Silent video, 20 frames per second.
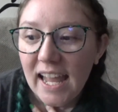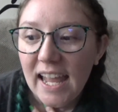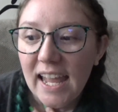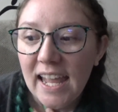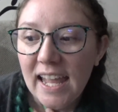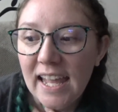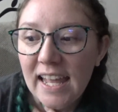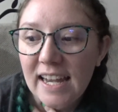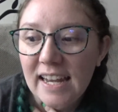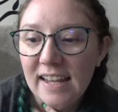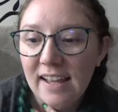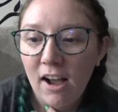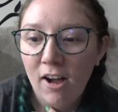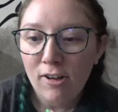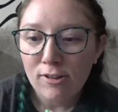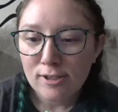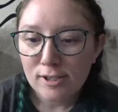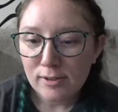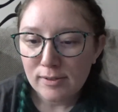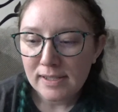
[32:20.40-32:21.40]
It
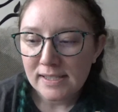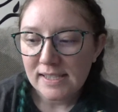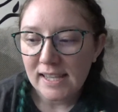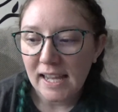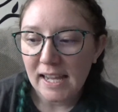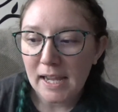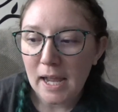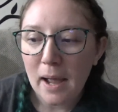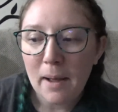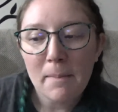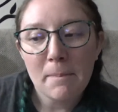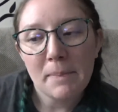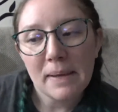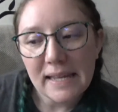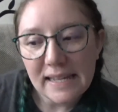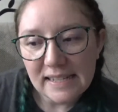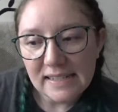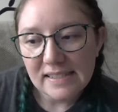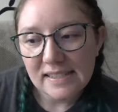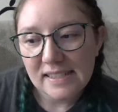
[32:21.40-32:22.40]
also is like a
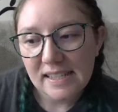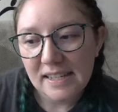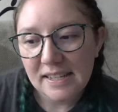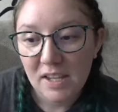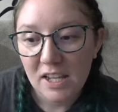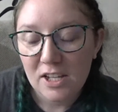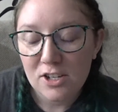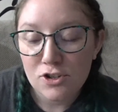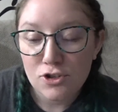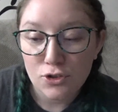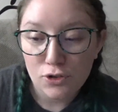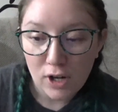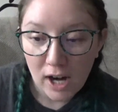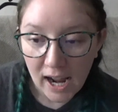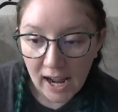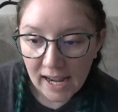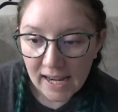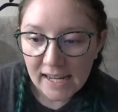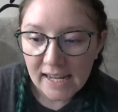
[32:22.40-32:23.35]
bit dry.